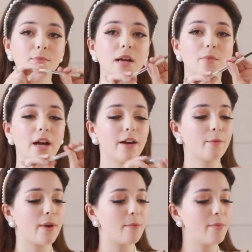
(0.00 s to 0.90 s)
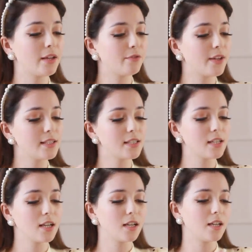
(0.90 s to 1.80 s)
My Brow by Benefit
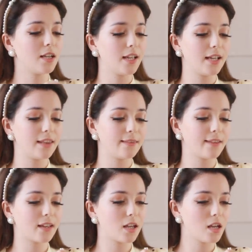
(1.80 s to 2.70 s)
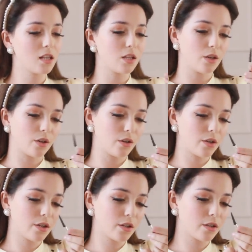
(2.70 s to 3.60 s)
in the
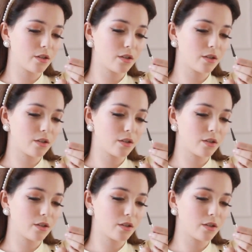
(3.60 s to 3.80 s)
color,